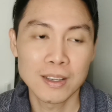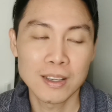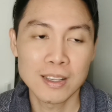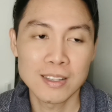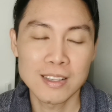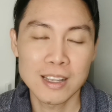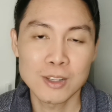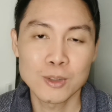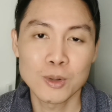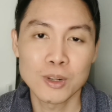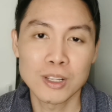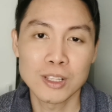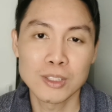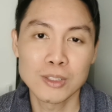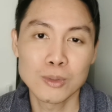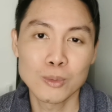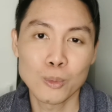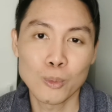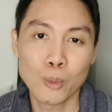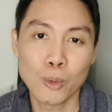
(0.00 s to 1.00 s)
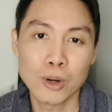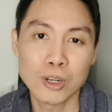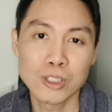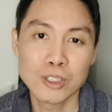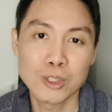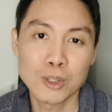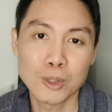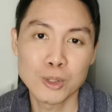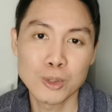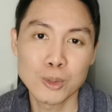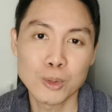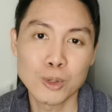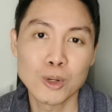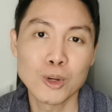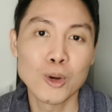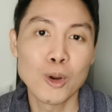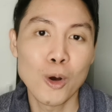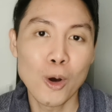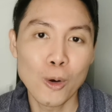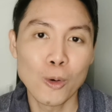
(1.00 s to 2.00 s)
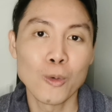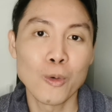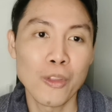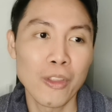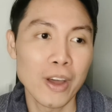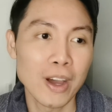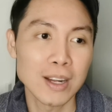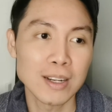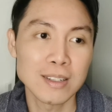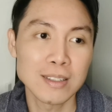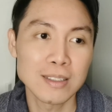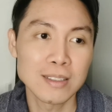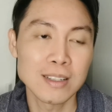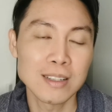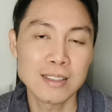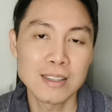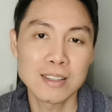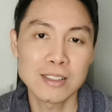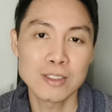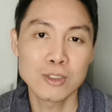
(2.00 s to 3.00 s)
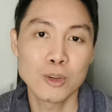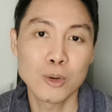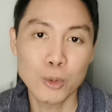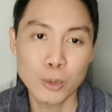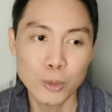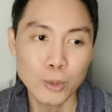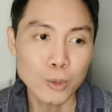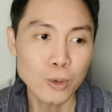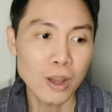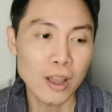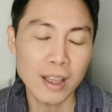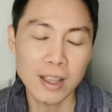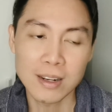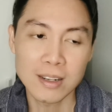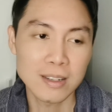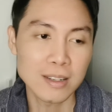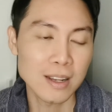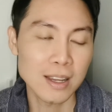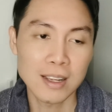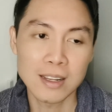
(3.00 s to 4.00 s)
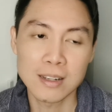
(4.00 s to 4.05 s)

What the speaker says: Is actually want you to know that this is true, and